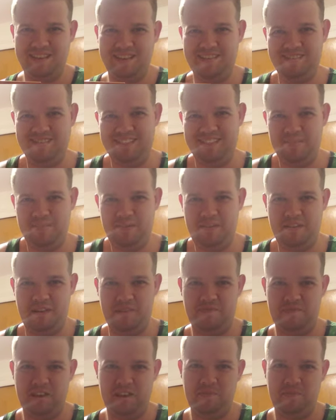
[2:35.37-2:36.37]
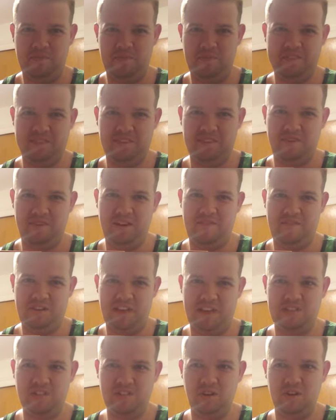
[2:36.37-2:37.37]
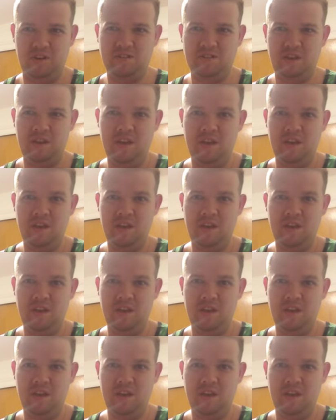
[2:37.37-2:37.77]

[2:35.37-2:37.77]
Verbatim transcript: and it'd be a fun place to go on adventures.